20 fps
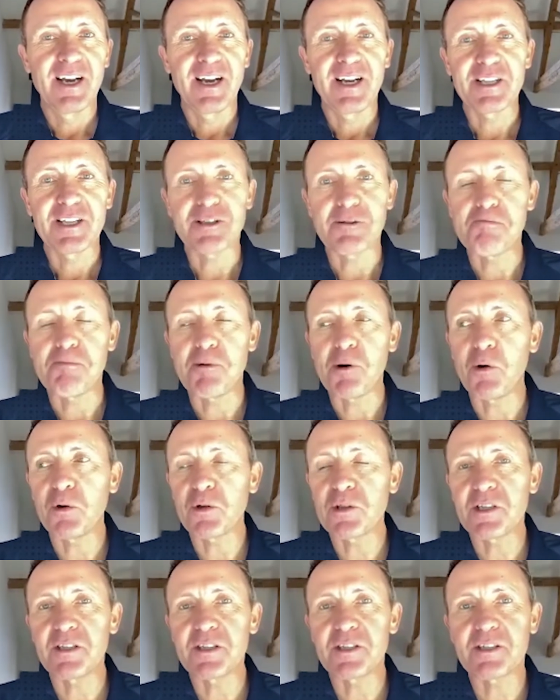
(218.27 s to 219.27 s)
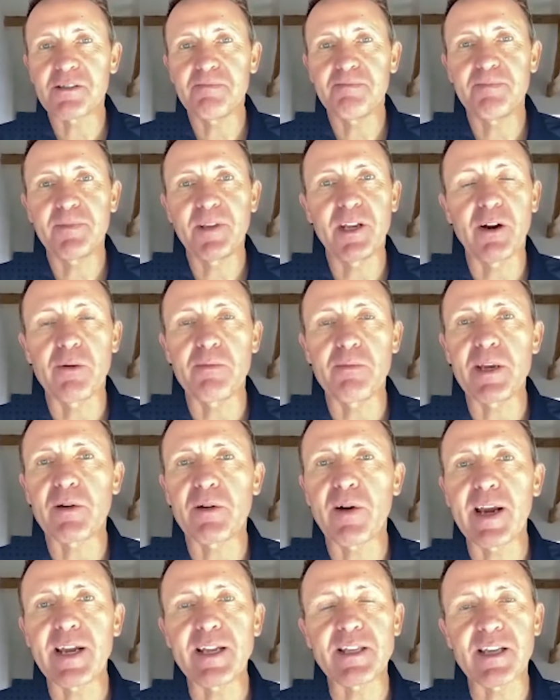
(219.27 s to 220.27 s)
supporters, it'd be
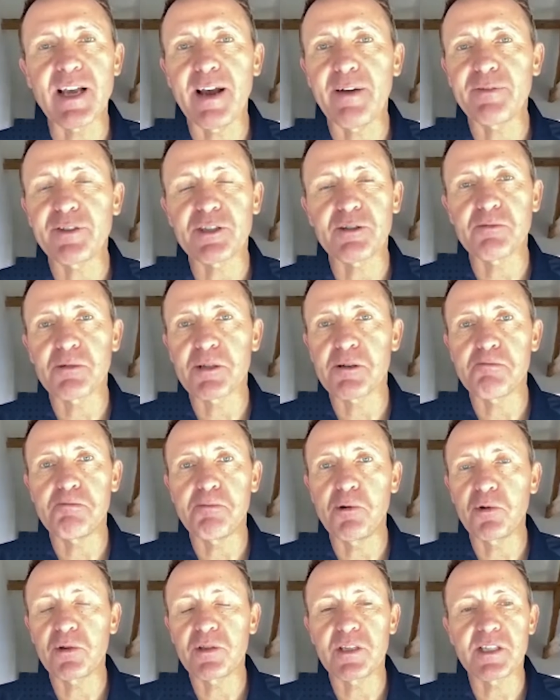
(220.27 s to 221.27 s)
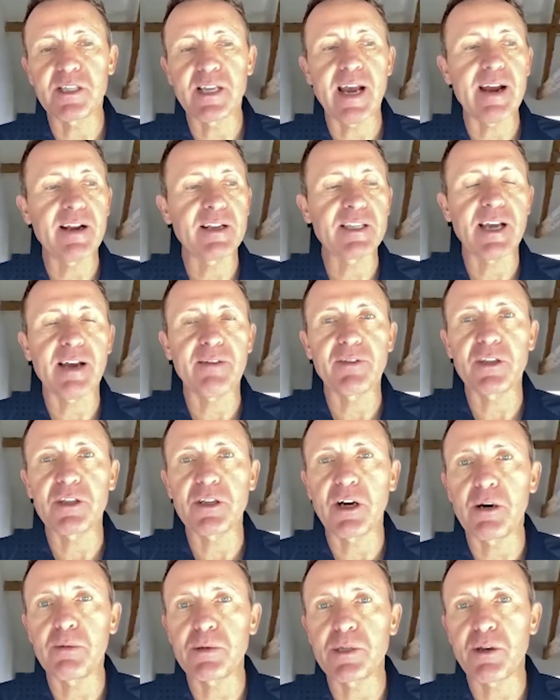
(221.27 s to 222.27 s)
great to have some supporters there and to have the
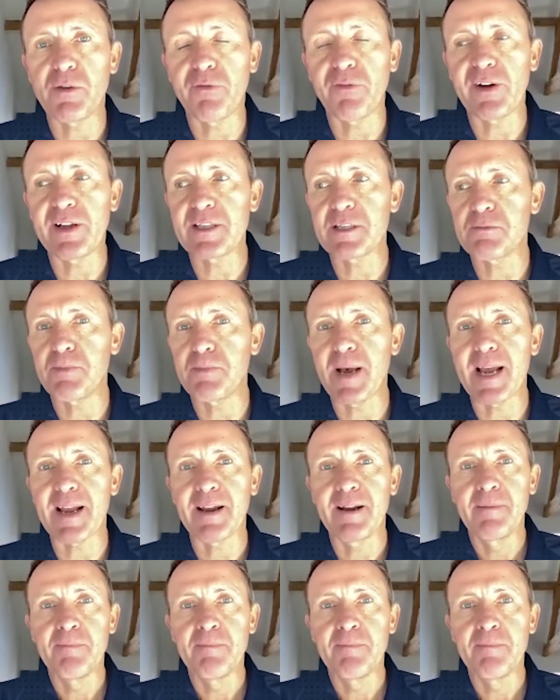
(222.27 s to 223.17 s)
Derbyshire fans back.